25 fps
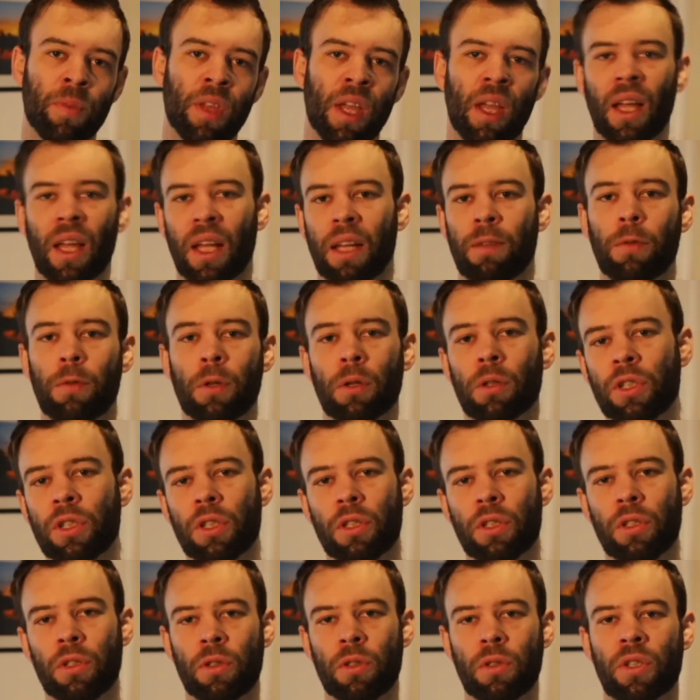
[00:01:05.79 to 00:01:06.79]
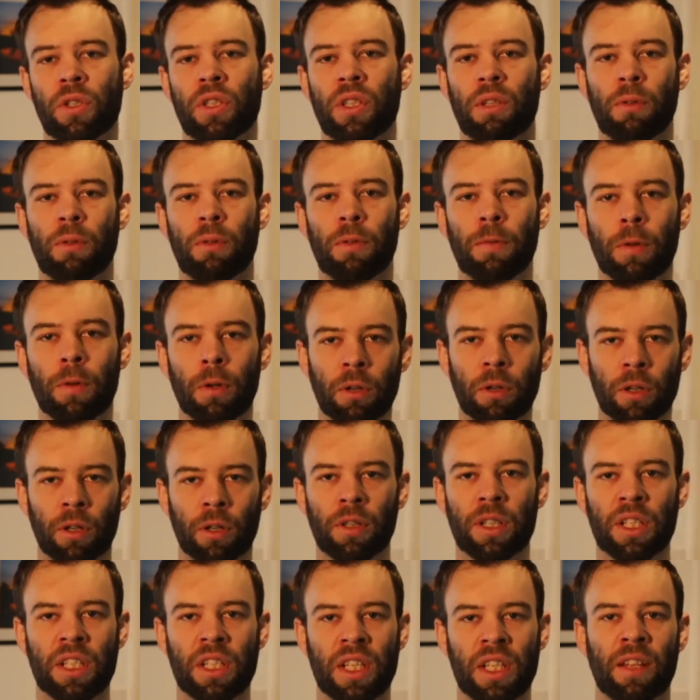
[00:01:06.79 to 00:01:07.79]
And if you also use the referral code
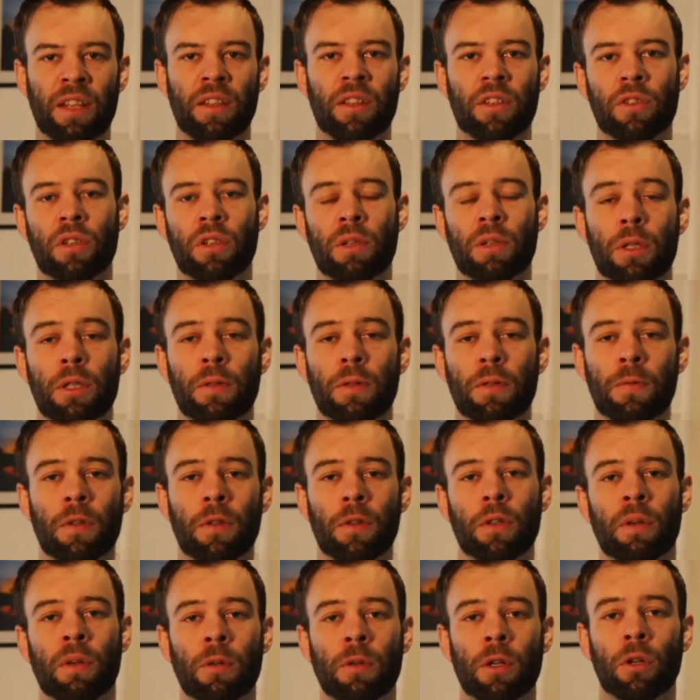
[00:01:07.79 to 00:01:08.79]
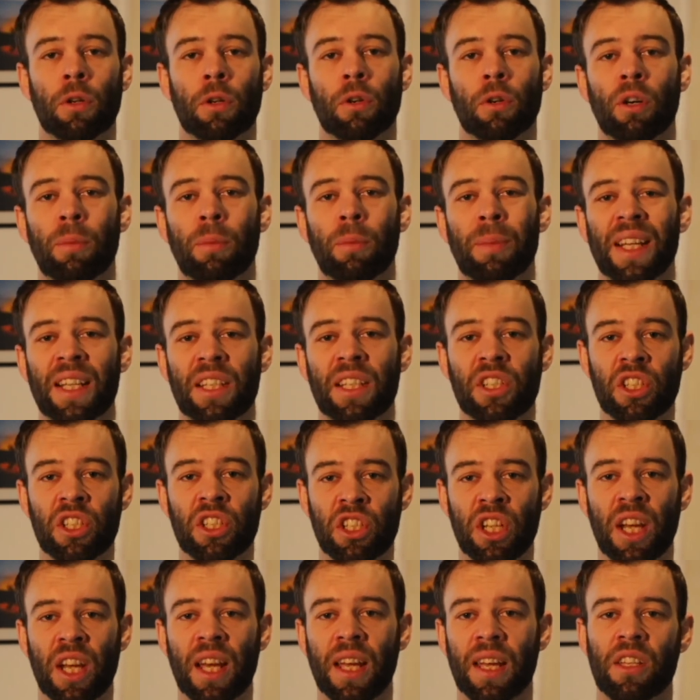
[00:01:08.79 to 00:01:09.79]
that's down in the description for the crypto.com
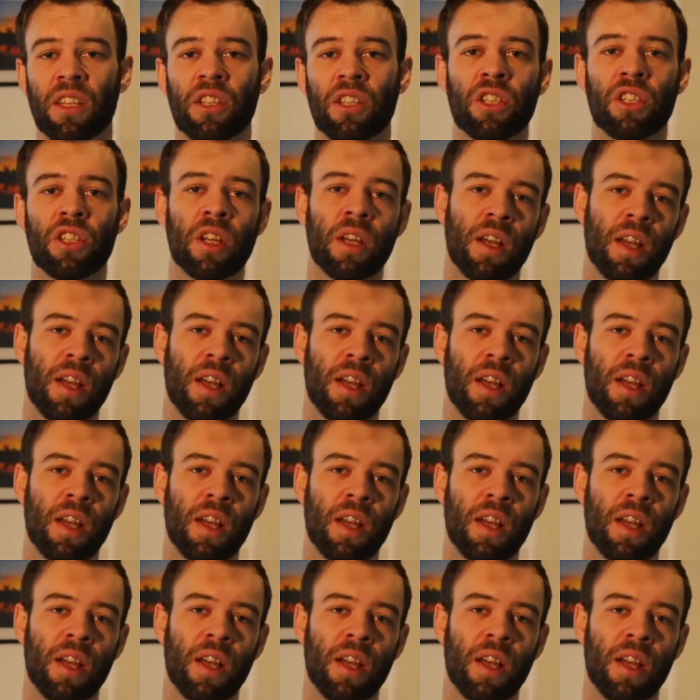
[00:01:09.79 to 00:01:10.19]
exchange,